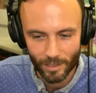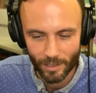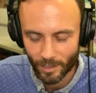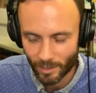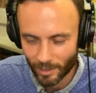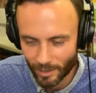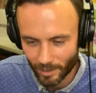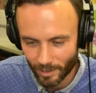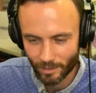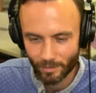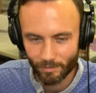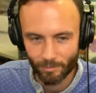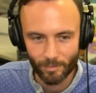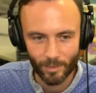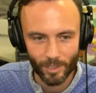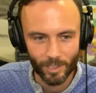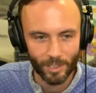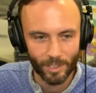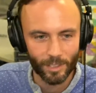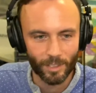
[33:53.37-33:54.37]
just,
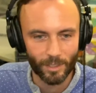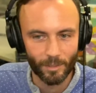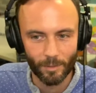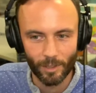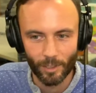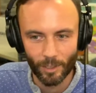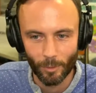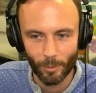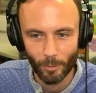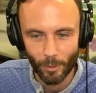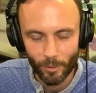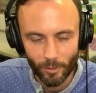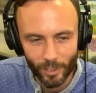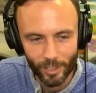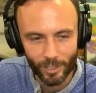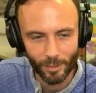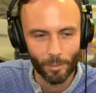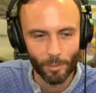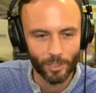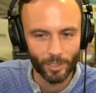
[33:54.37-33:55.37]
move
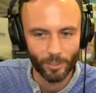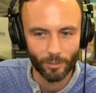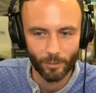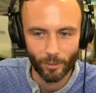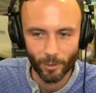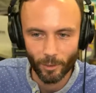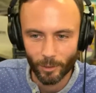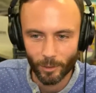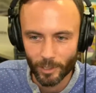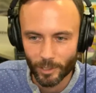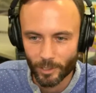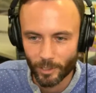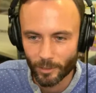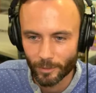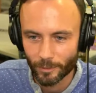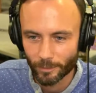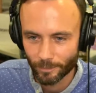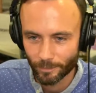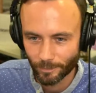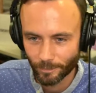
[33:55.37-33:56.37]
this mission forward
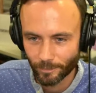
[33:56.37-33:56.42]
too.